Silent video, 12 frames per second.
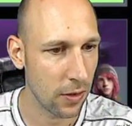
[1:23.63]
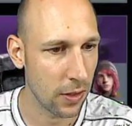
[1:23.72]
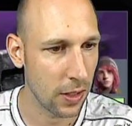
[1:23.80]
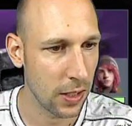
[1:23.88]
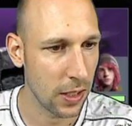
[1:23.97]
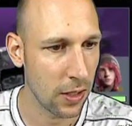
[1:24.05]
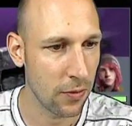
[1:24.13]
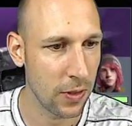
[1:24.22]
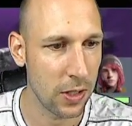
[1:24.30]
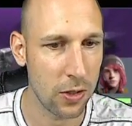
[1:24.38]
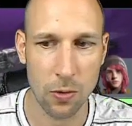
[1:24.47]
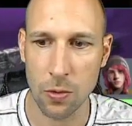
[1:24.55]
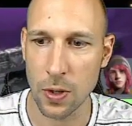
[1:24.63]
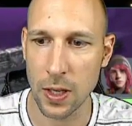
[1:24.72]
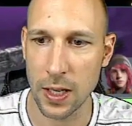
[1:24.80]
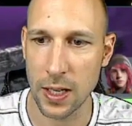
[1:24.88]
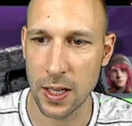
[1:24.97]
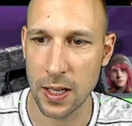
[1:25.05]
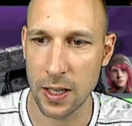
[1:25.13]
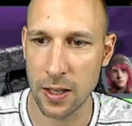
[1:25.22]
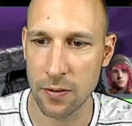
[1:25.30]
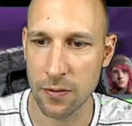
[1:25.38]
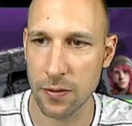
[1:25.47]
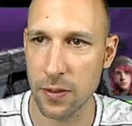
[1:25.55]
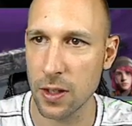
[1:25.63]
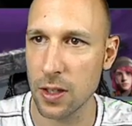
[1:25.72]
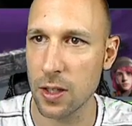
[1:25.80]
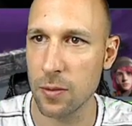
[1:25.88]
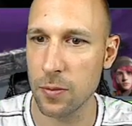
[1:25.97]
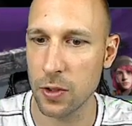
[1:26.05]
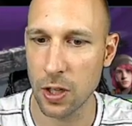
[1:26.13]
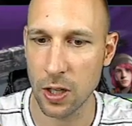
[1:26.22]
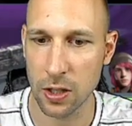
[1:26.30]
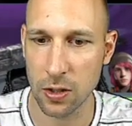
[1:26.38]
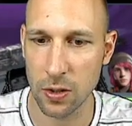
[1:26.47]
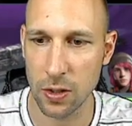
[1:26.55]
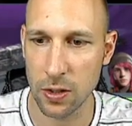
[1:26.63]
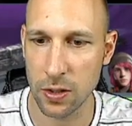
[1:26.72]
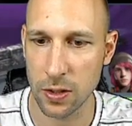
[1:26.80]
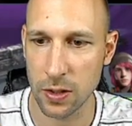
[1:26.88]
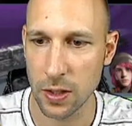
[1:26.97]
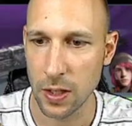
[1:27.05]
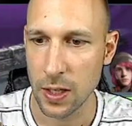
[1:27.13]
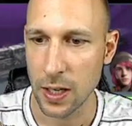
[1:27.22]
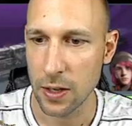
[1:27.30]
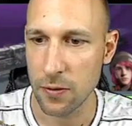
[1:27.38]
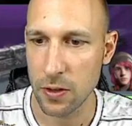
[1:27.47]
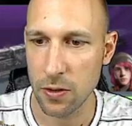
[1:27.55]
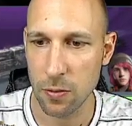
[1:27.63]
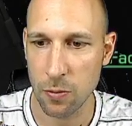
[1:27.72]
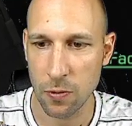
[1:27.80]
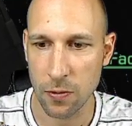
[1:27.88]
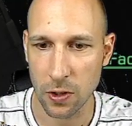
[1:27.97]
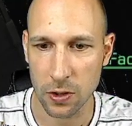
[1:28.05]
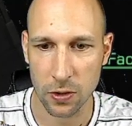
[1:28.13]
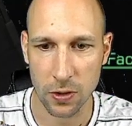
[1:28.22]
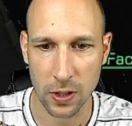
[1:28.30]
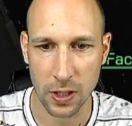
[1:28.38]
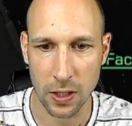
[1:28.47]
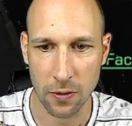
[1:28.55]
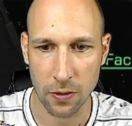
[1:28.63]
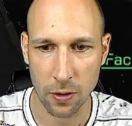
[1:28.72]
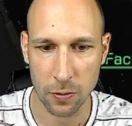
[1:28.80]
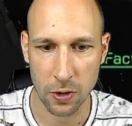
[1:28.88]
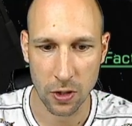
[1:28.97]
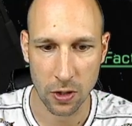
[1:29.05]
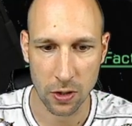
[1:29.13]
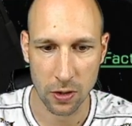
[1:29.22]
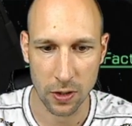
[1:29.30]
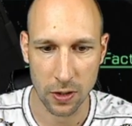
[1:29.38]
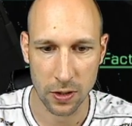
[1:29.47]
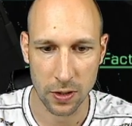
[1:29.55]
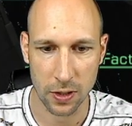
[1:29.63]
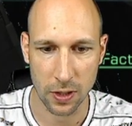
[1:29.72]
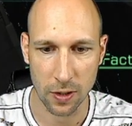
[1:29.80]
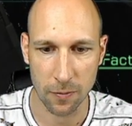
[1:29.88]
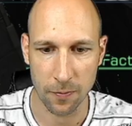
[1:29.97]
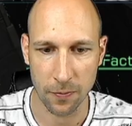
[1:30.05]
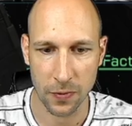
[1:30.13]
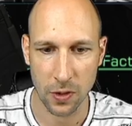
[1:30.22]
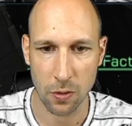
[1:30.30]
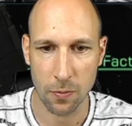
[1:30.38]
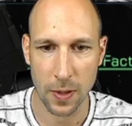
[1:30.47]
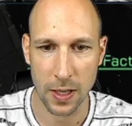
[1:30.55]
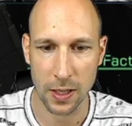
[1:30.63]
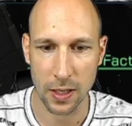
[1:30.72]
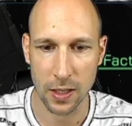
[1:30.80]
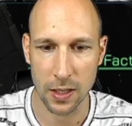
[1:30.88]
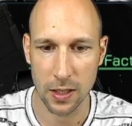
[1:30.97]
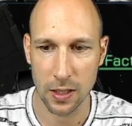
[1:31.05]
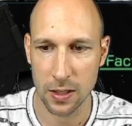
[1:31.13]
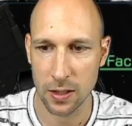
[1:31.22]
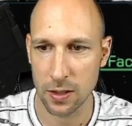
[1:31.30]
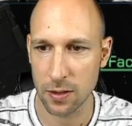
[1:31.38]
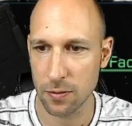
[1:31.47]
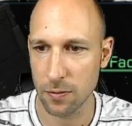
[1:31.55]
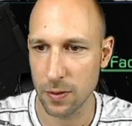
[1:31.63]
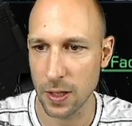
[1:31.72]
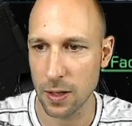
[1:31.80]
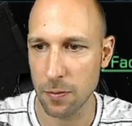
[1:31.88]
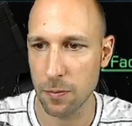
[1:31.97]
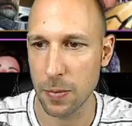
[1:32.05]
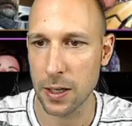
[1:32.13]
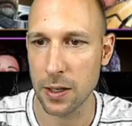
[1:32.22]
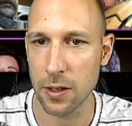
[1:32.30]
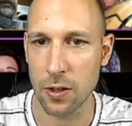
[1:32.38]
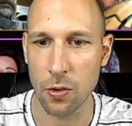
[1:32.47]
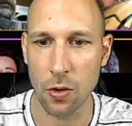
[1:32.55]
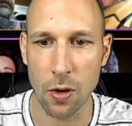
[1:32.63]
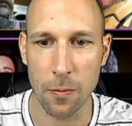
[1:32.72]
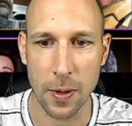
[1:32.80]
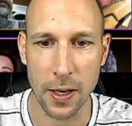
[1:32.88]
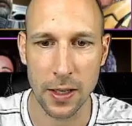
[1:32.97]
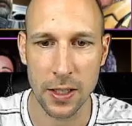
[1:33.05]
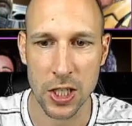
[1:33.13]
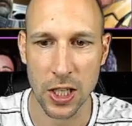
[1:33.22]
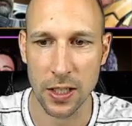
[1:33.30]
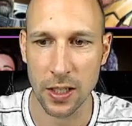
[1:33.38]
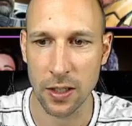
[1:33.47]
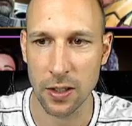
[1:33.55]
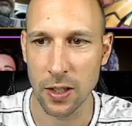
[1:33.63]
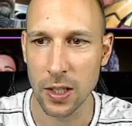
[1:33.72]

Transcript: here we do have the Hercules. I will remove also the gear from the Hercules to make it better to compare each other.